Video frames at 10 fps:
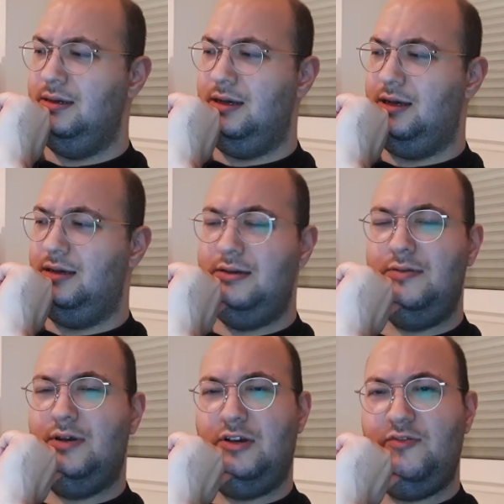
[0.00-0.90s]

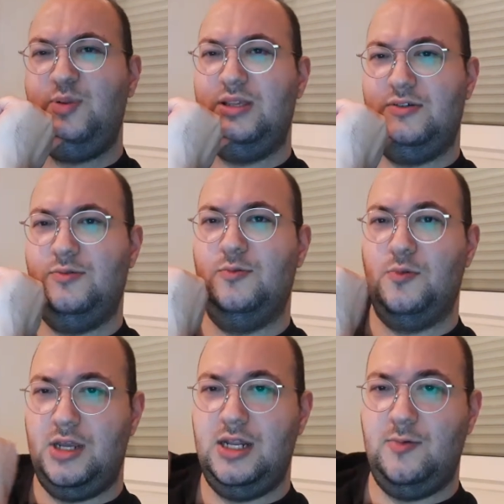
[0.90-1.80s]
I've been doing
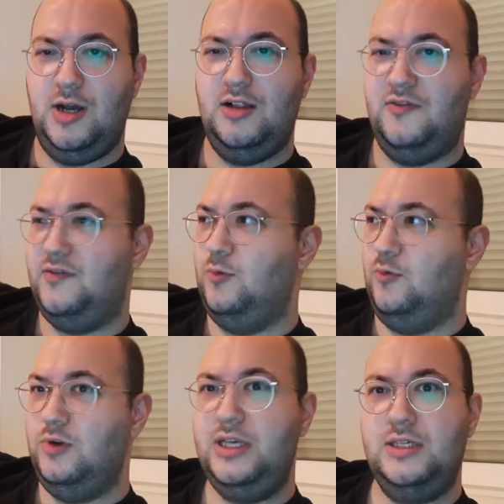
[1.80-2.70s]
really well for
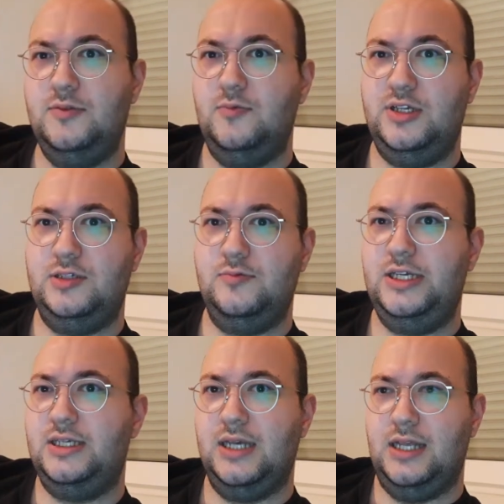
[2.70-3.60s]
weeks and weeks and
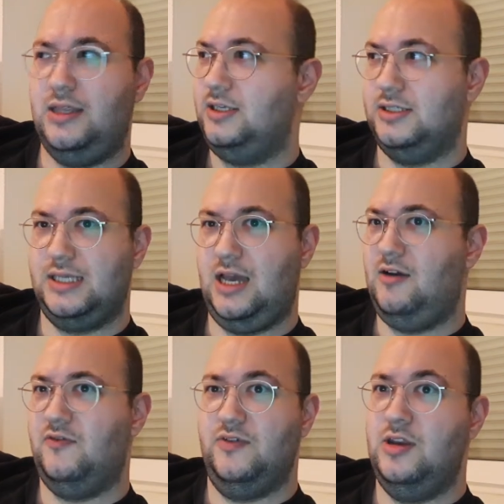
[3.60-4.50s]
weeks, and then just
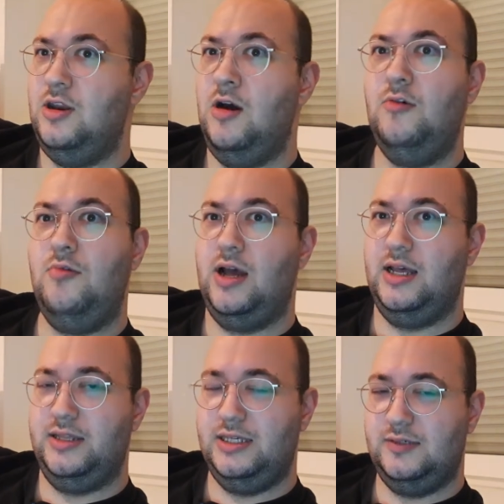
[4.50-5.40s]
out of
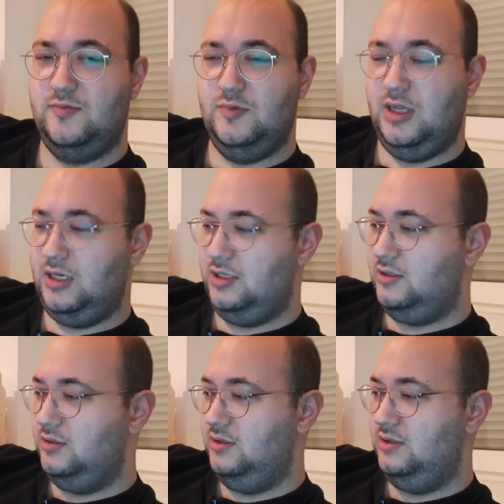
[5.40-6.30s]
nowhere, this
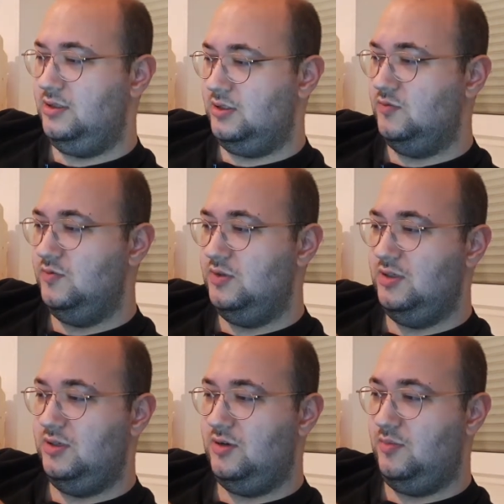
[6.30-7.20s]
like just
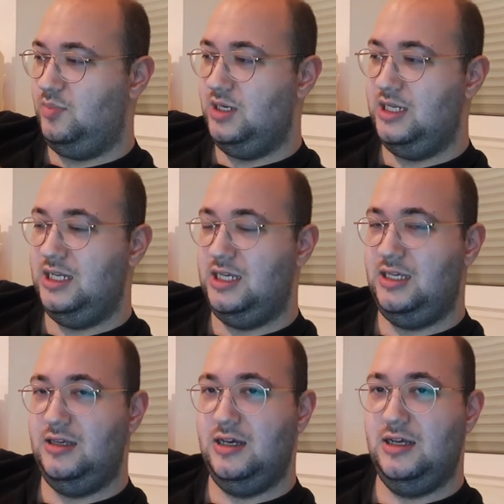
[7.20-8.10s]

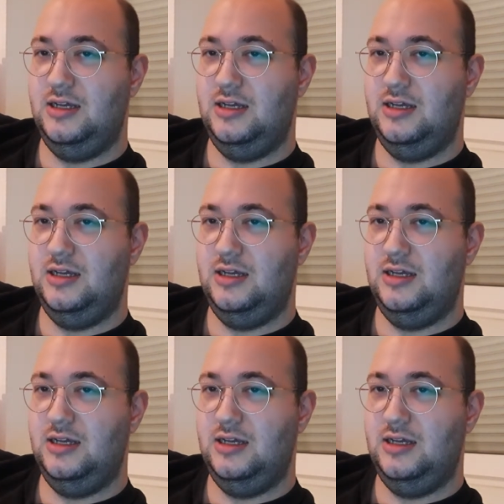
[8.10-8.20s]
completely